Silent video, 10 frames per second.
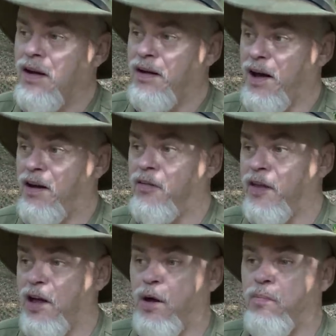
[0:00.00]
Now
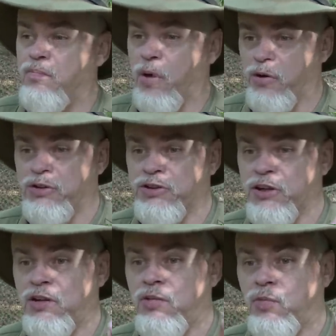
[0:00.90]
the
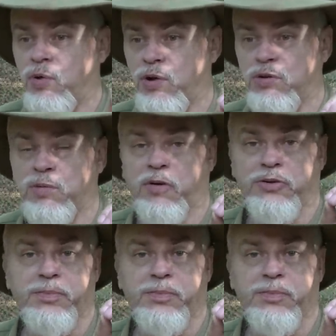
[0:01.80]
emergency reusable